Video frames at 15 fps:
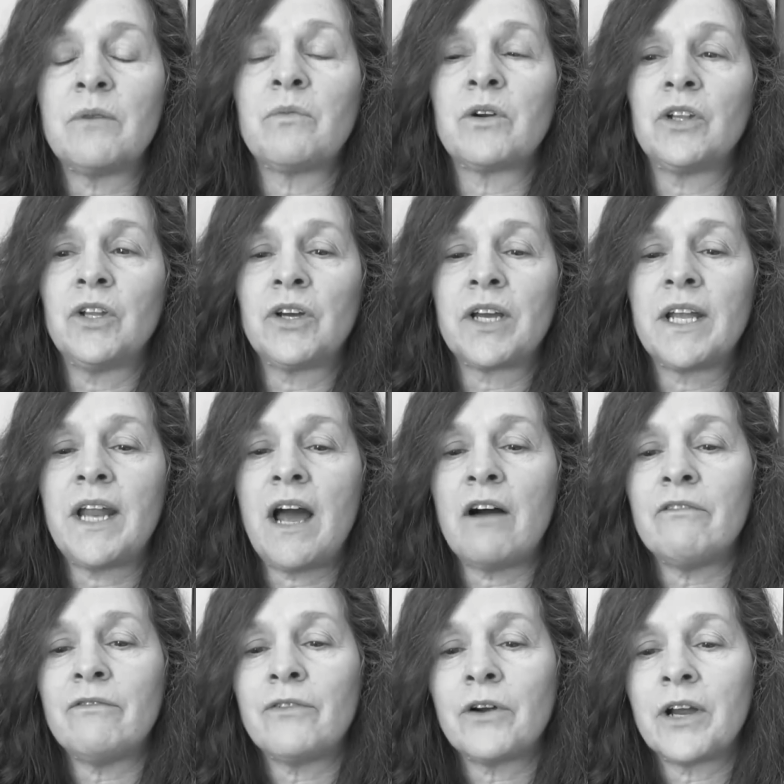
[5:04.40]
and were looking
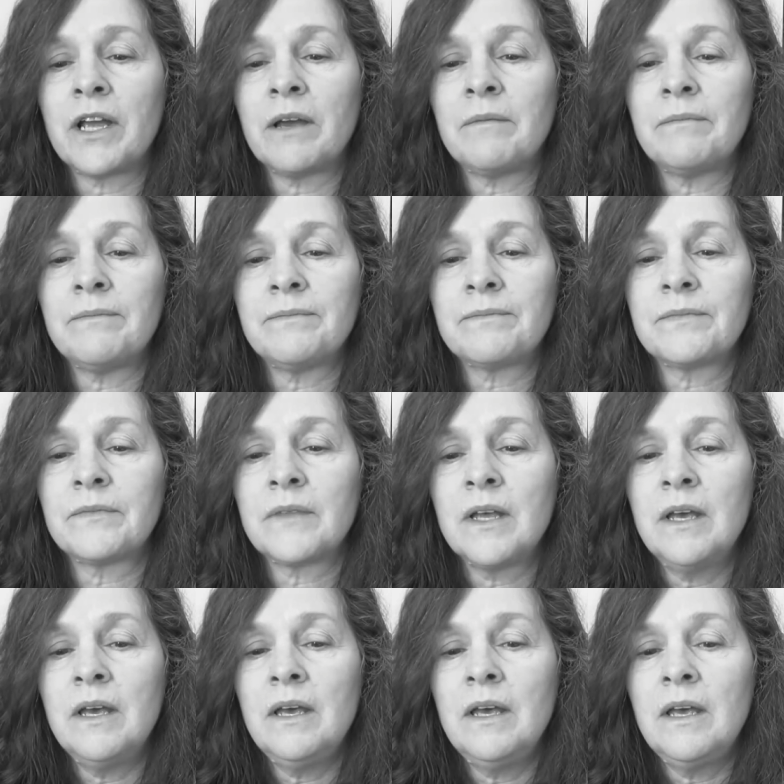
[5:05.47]
out for him.
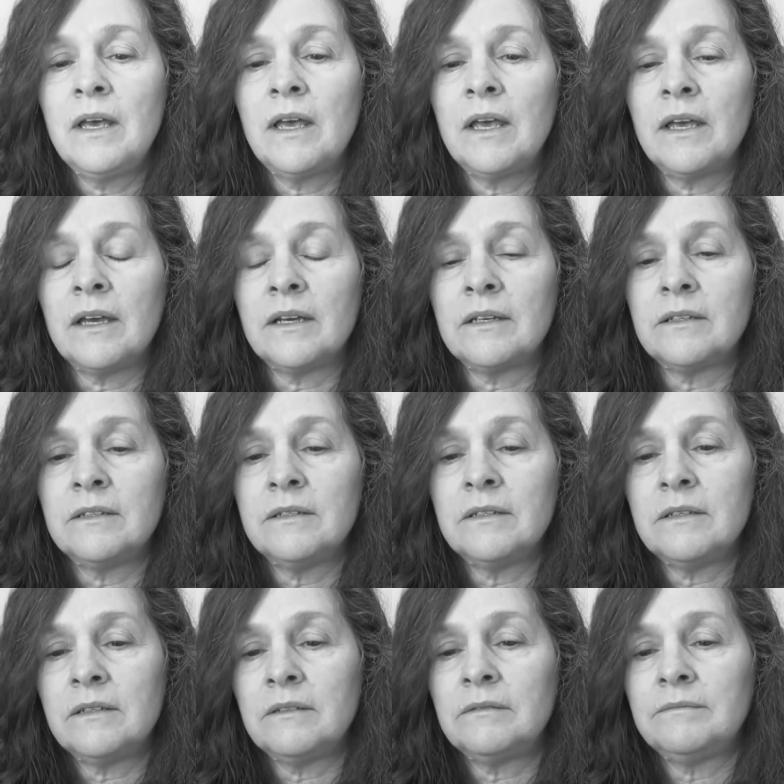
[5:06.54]
And
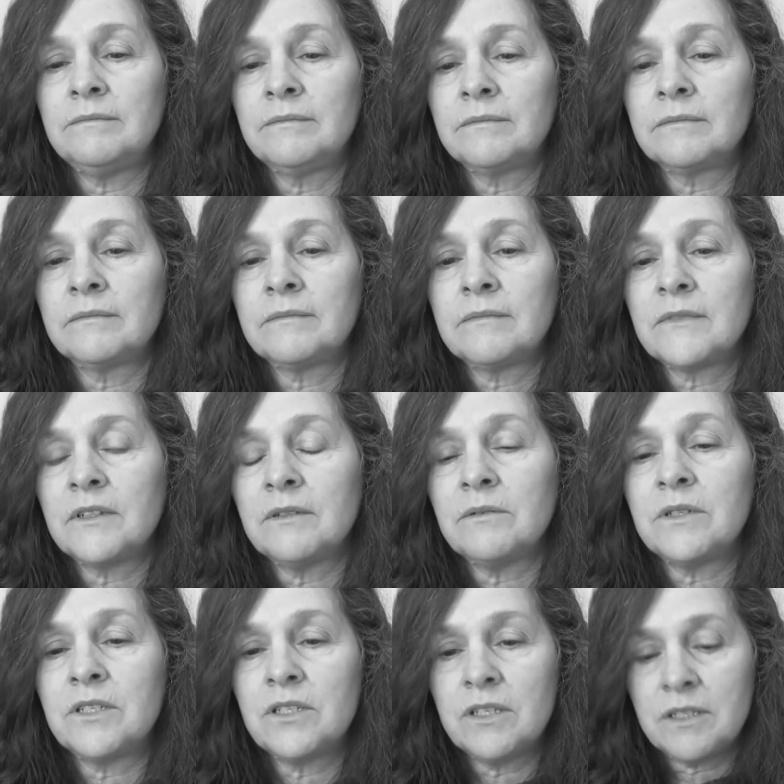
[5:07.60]
it
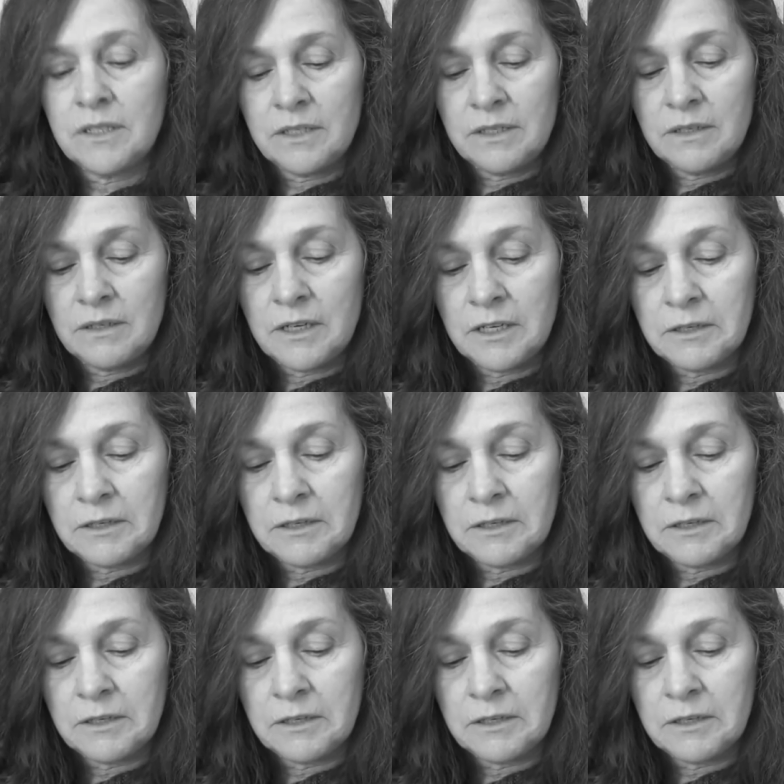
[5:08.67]
was just